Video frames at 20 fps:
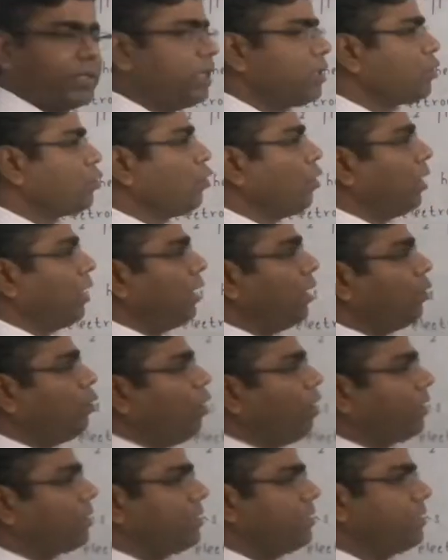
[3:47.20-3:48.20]
which is called
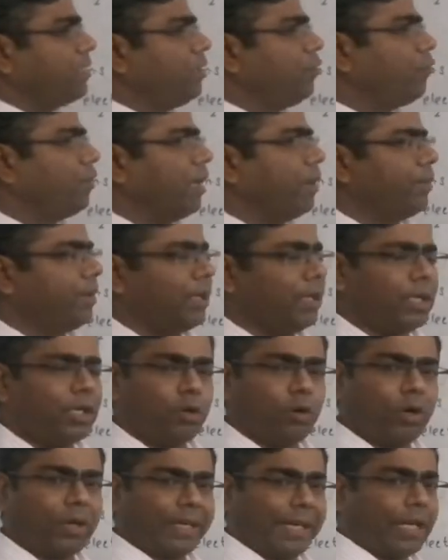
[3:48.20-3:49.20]
oxygen
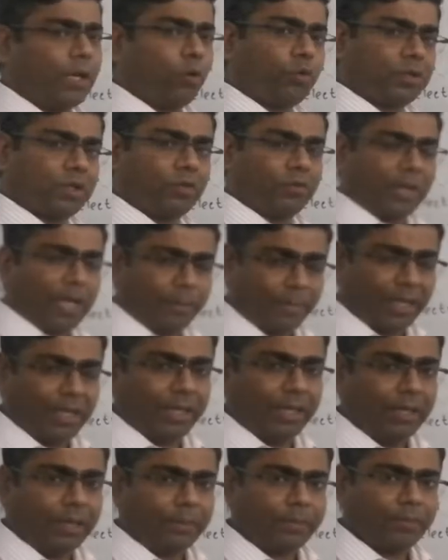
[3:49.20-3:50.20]
family or chalcogen
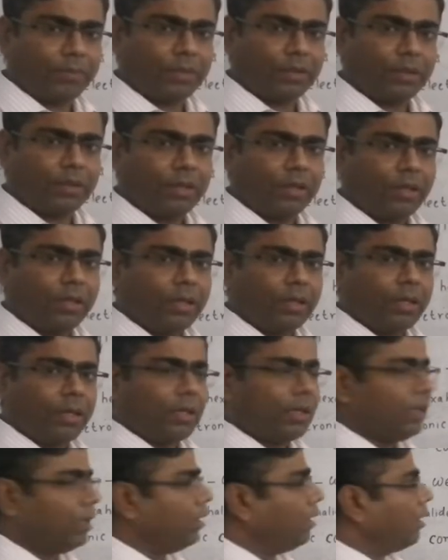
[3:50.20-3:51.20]
family.
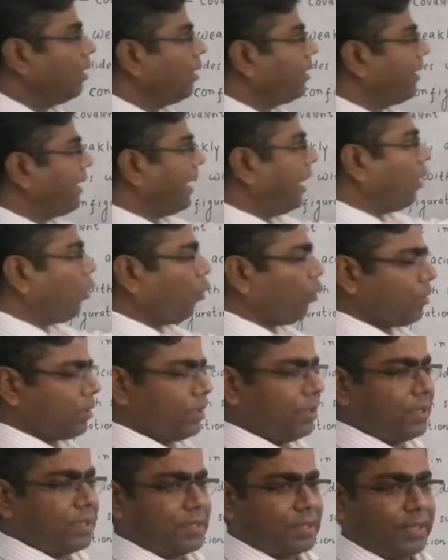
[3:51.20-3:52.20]

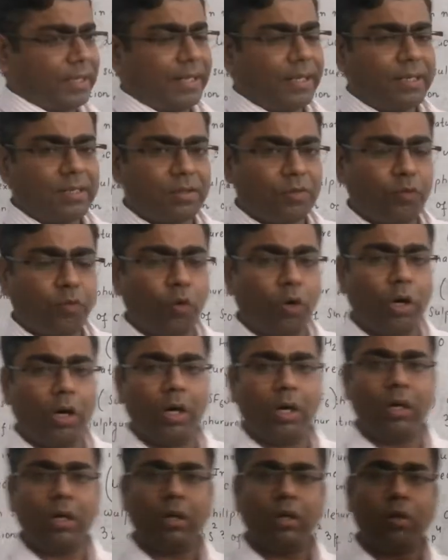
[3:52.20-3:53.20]
Chalcogen stands
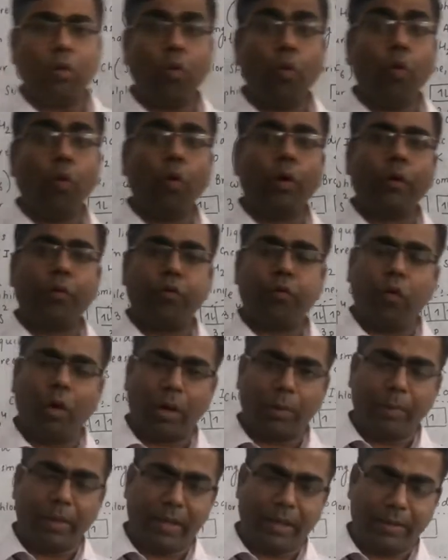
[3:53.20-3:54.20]
for ore
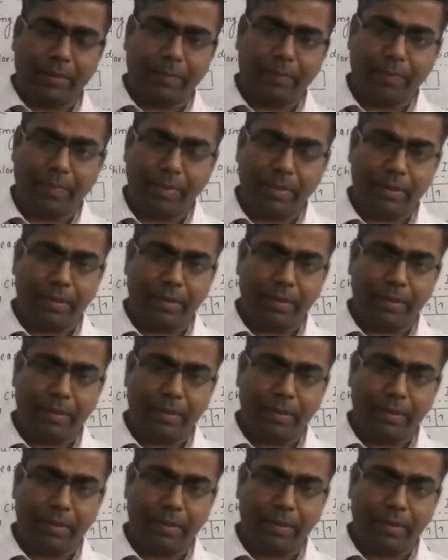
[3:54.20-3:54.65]
forming.